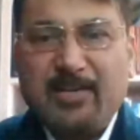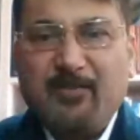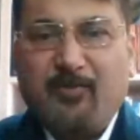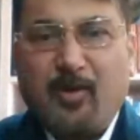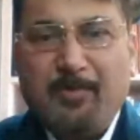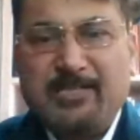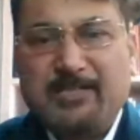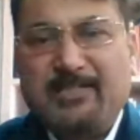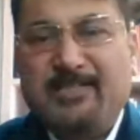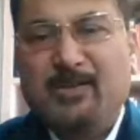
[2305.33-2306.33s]
our
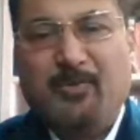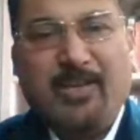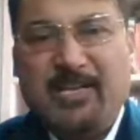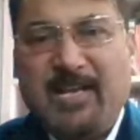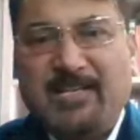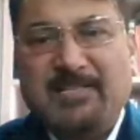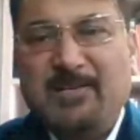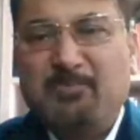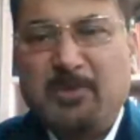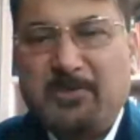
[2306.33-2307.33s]
information. Very
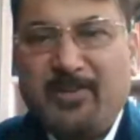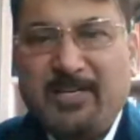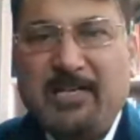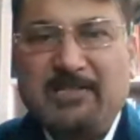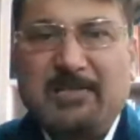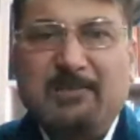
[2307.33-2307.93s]
nicely put. Very nicely.